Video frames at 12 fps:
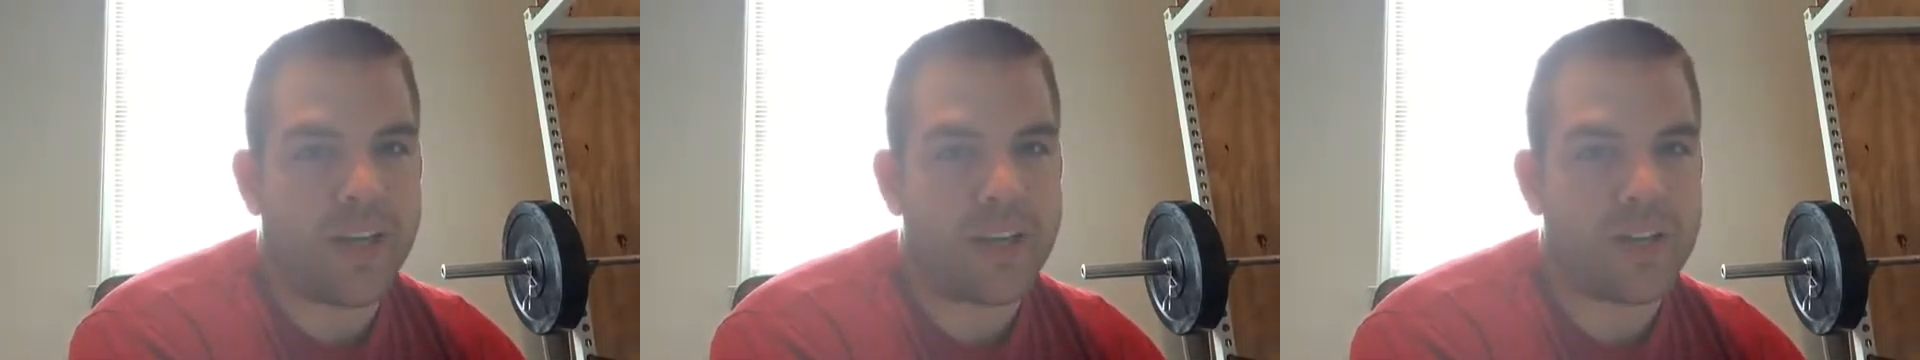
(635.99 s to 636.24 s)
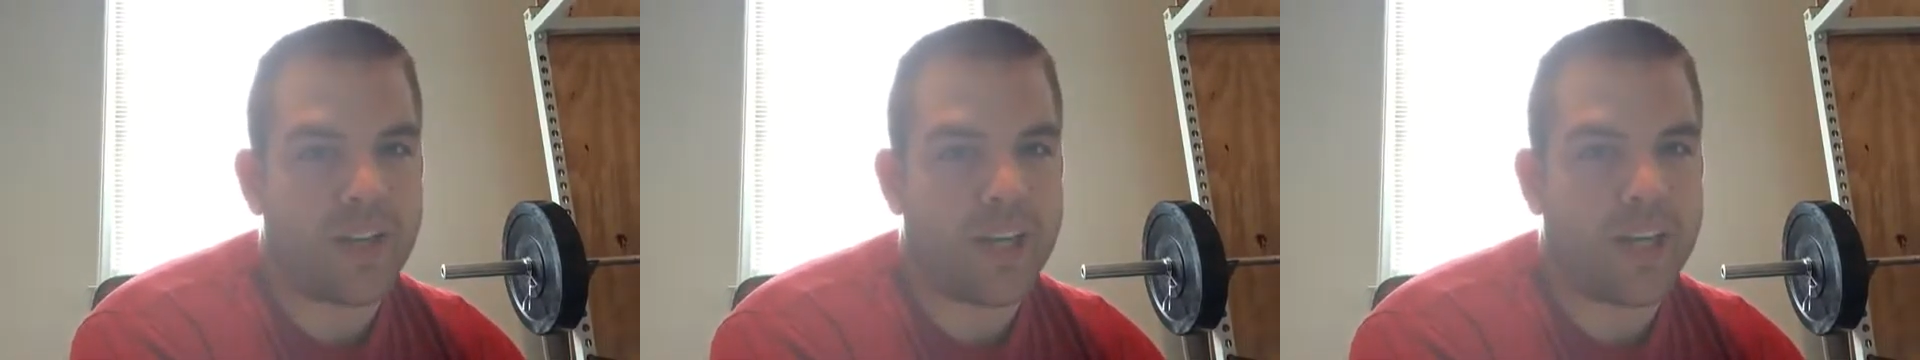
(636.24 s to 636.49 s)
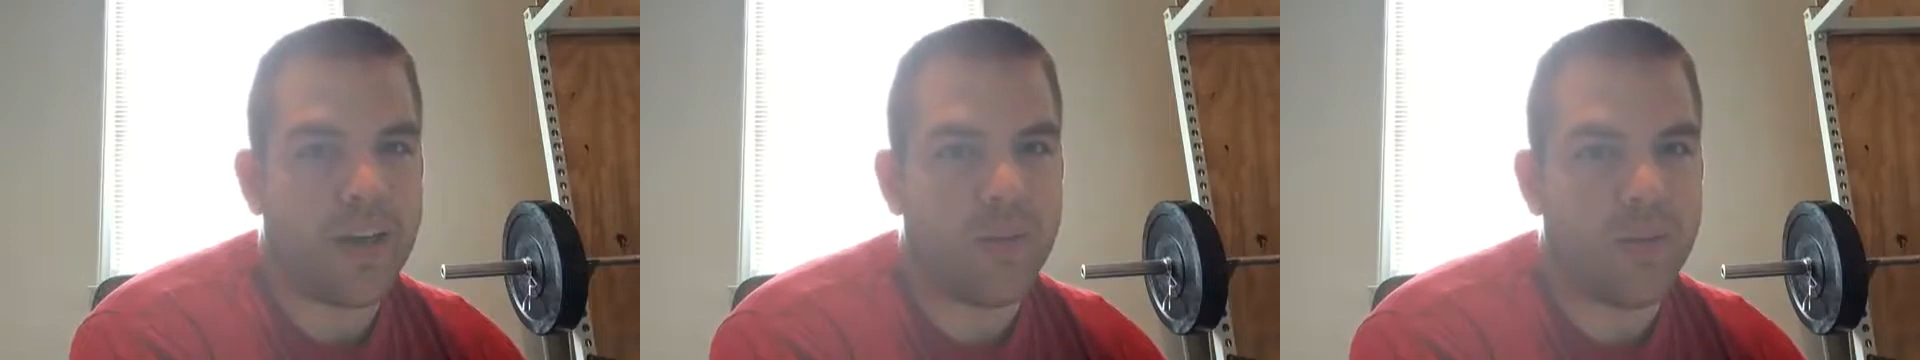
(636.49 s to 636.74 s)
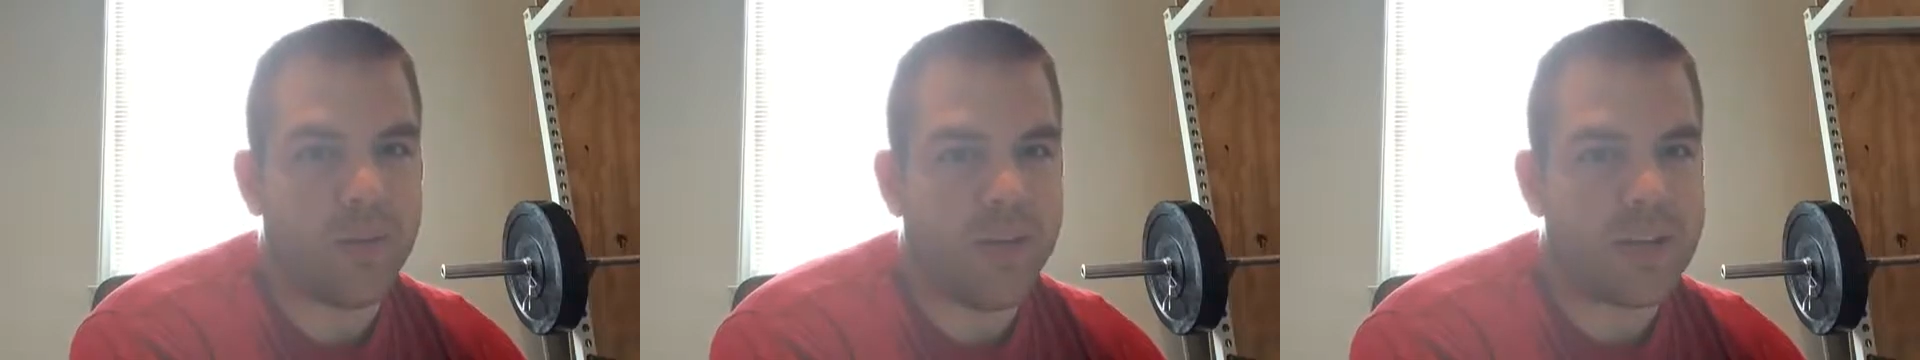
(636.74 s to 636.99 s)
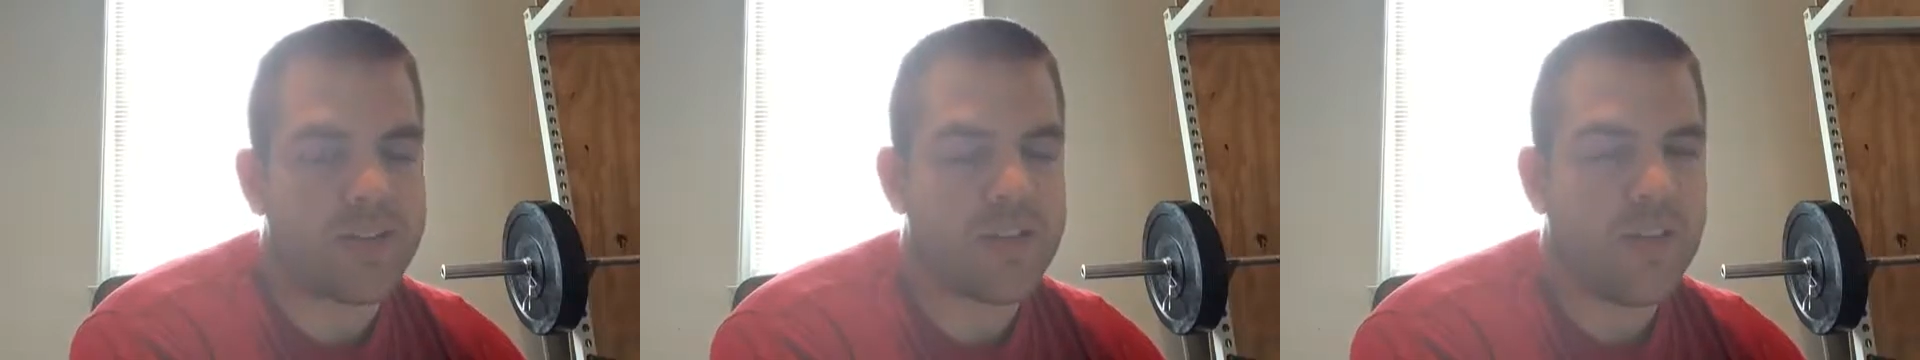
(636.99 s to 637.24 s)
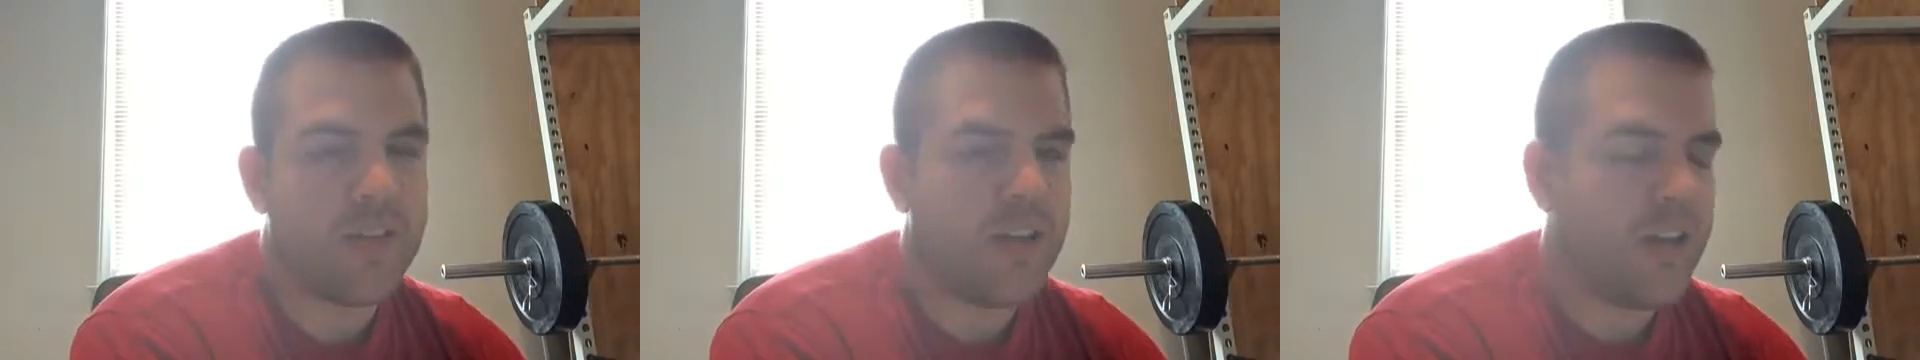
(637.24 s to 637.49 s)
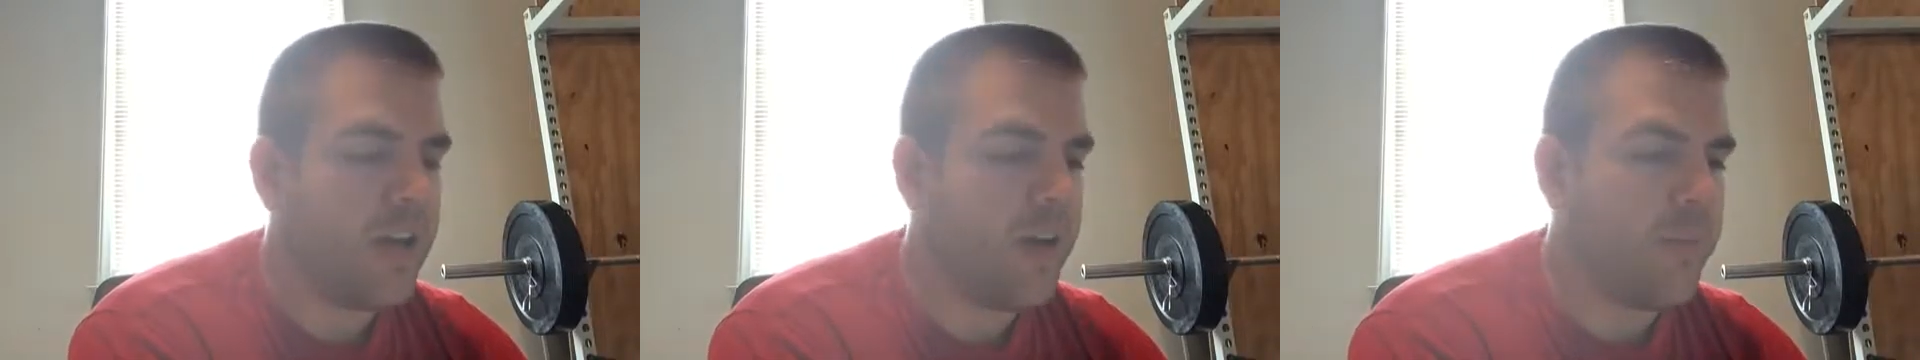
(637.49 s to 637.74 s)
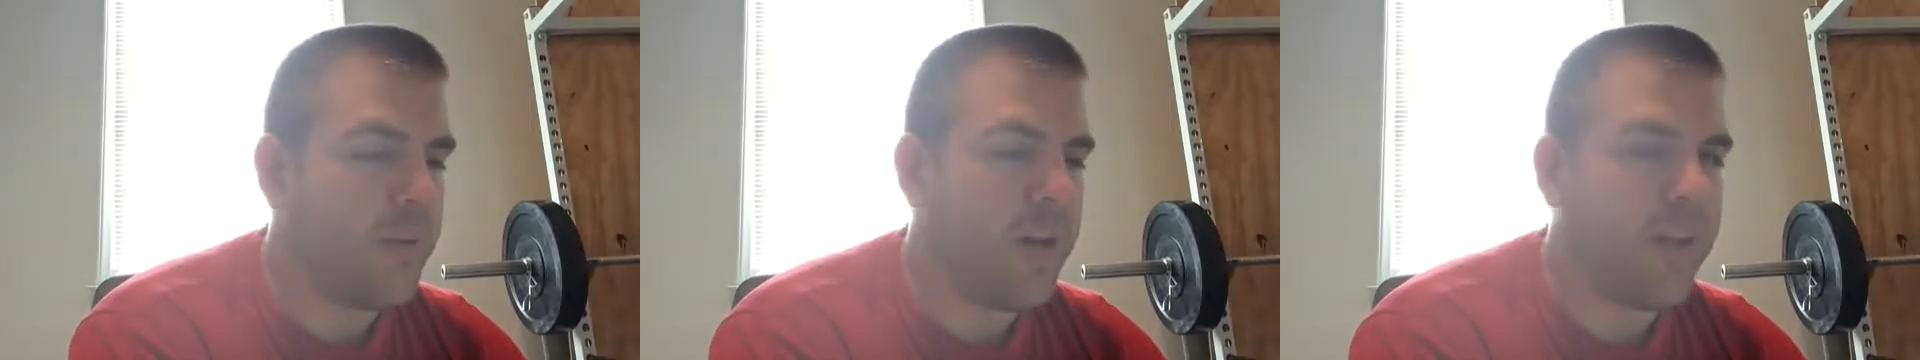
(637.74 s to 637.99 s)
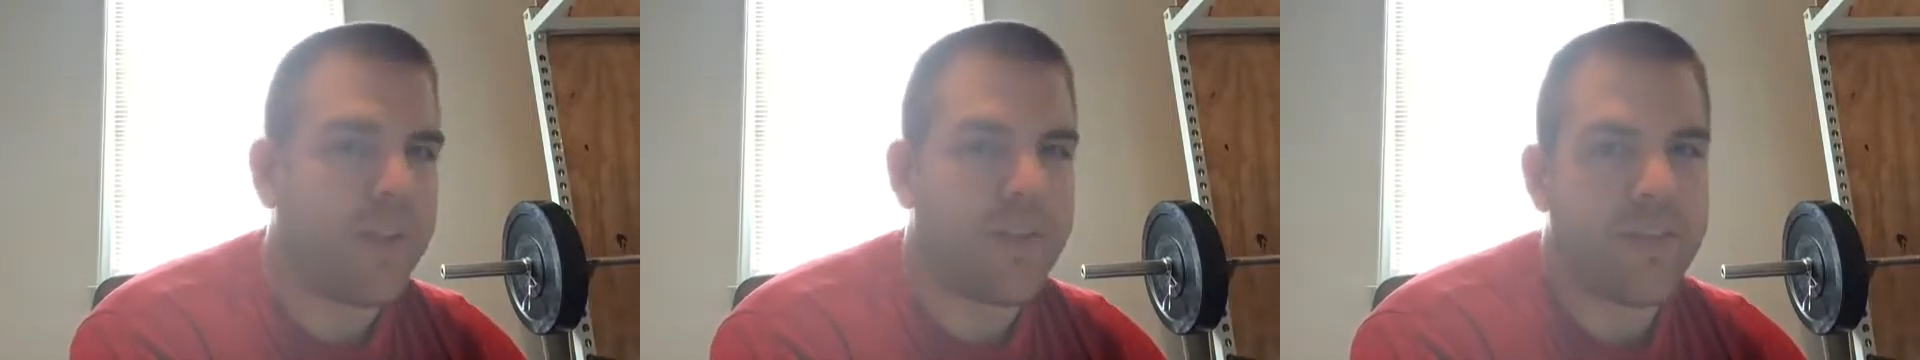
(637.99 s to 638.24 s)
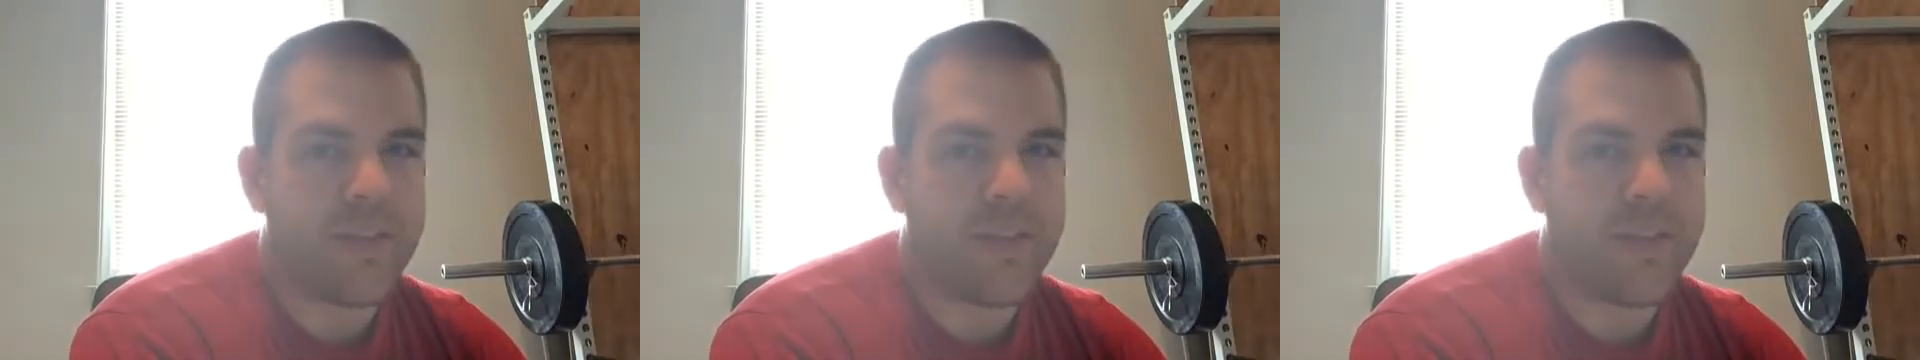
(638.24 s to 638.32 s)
and it's only a couple bucks a month.